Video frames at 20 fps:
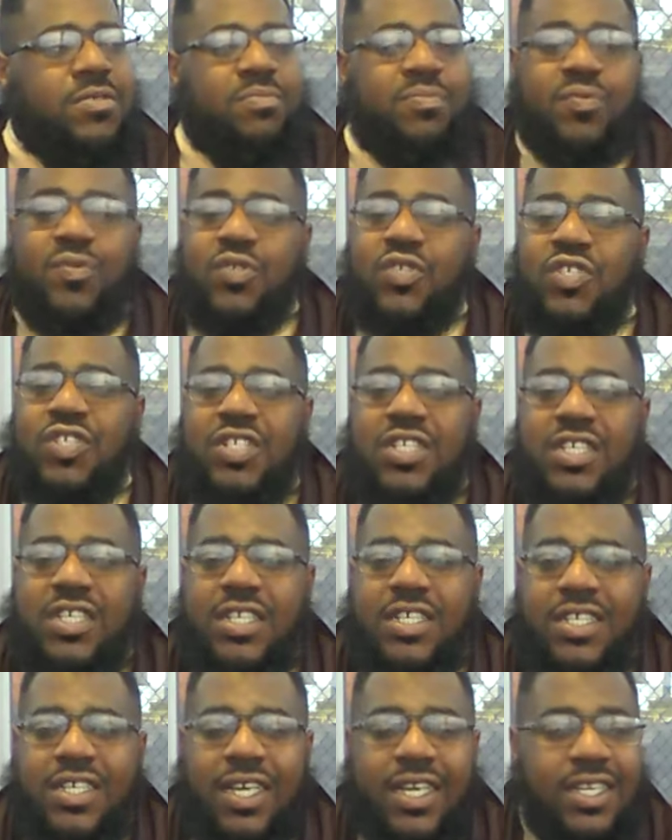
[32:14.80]
what shit,
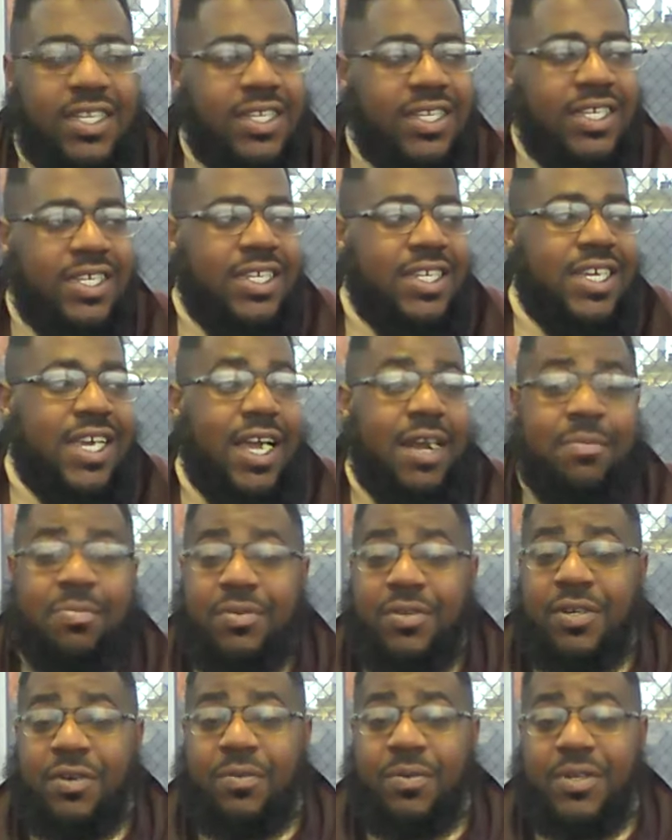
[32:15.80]
he got he, he gotta
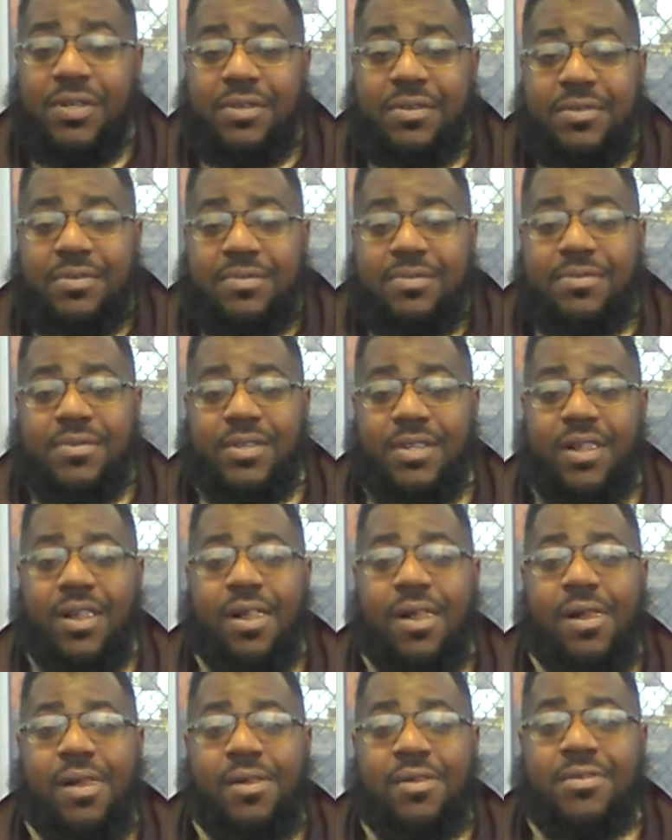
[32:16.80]
put up with
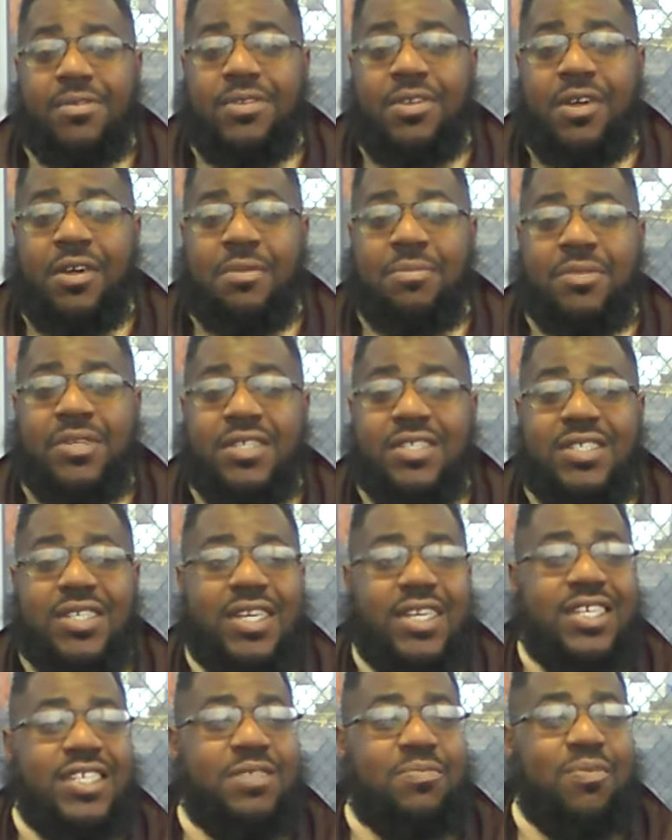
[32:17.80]
You know what I mean? It's
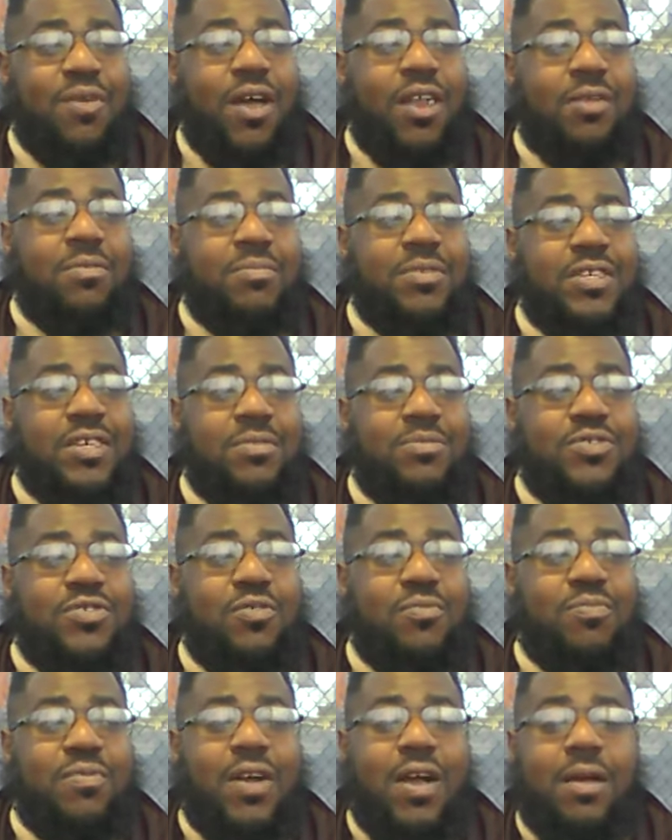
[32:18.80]
like his problem becomes
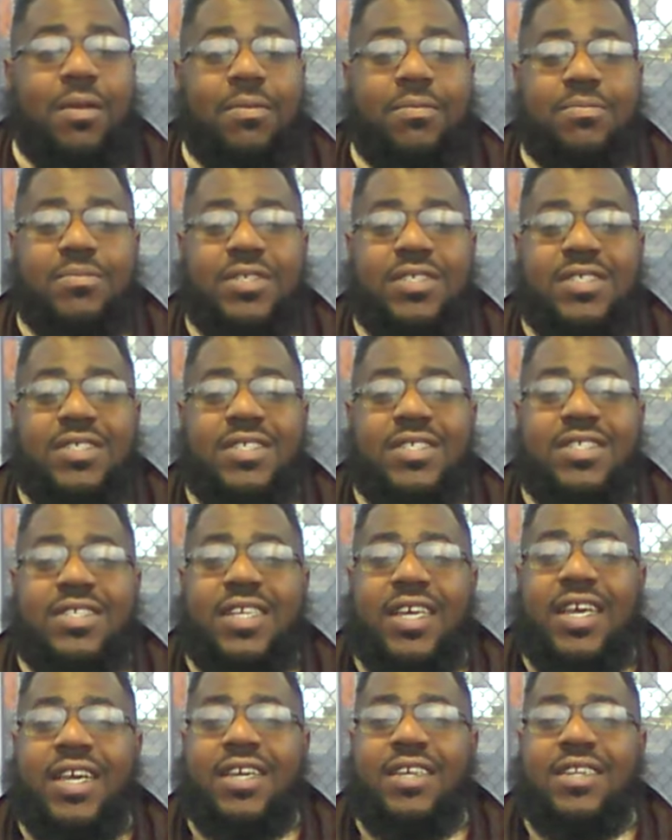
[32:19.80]
your problem. He's in
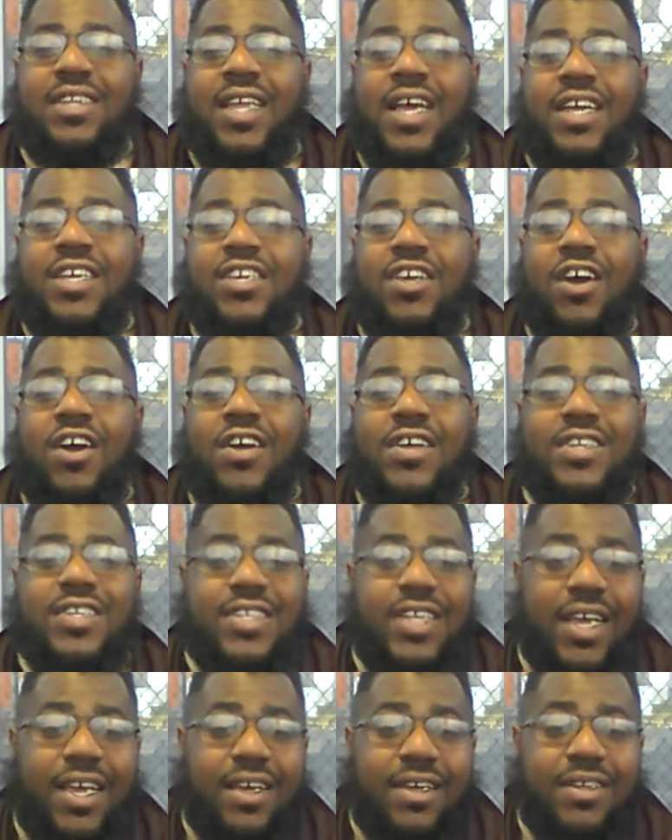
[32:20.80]
debt, now y'all in
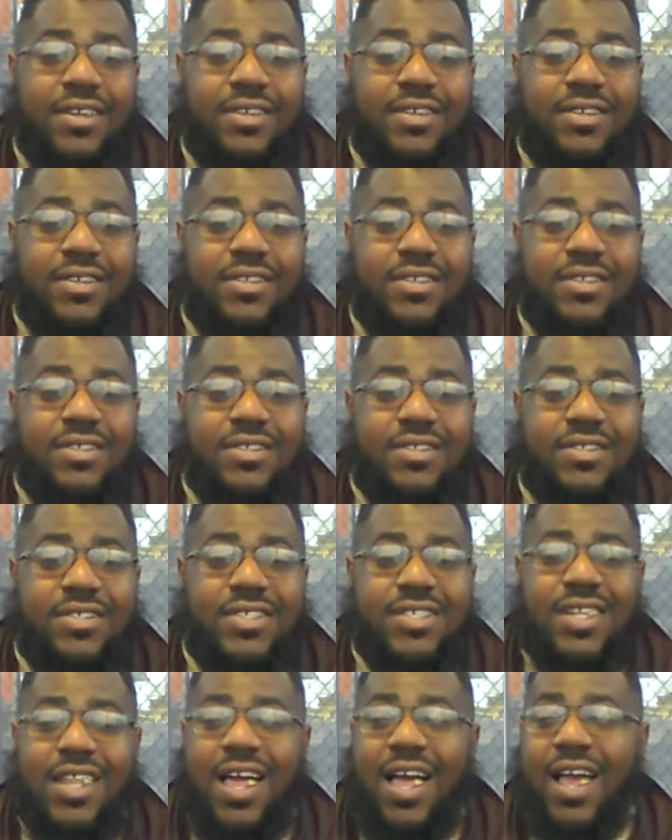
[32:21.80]
debt.
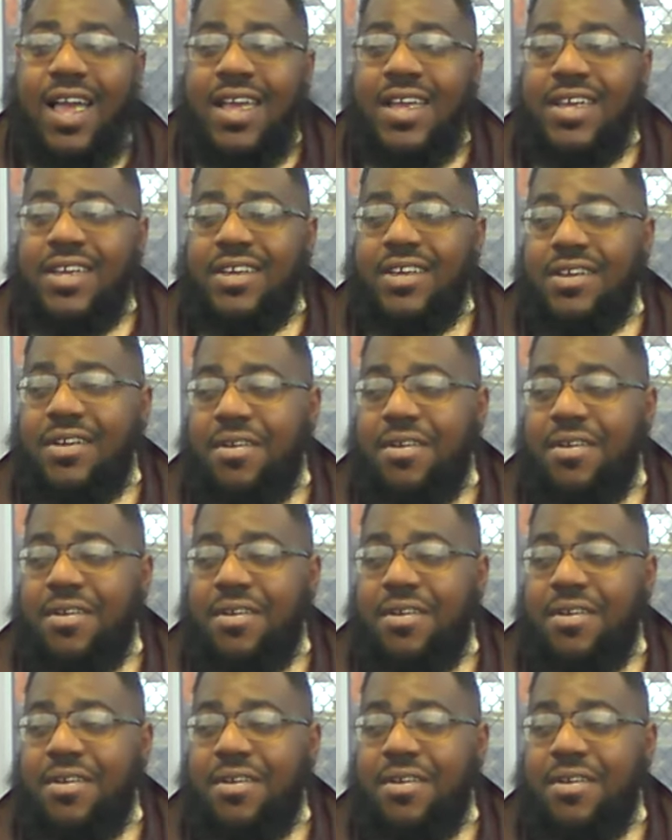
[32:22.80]
It's like